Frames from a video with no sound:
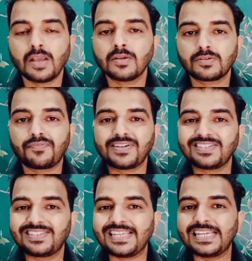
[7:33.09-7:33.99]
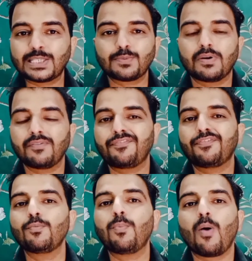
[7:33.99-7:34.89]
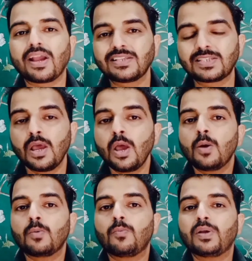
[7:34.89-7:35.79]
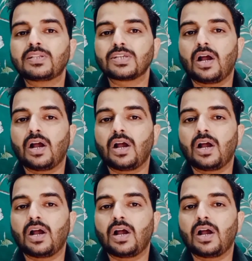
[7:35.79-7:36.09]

So friends, these were few points which